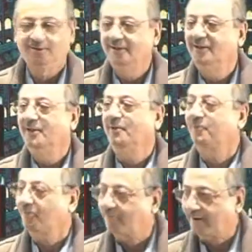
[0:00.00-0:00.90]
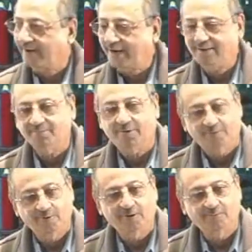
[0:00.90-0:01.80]
If you forget
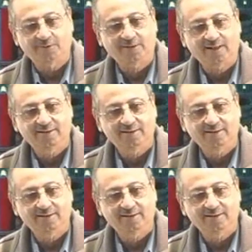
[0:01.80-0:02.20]
mafulun mutlaq,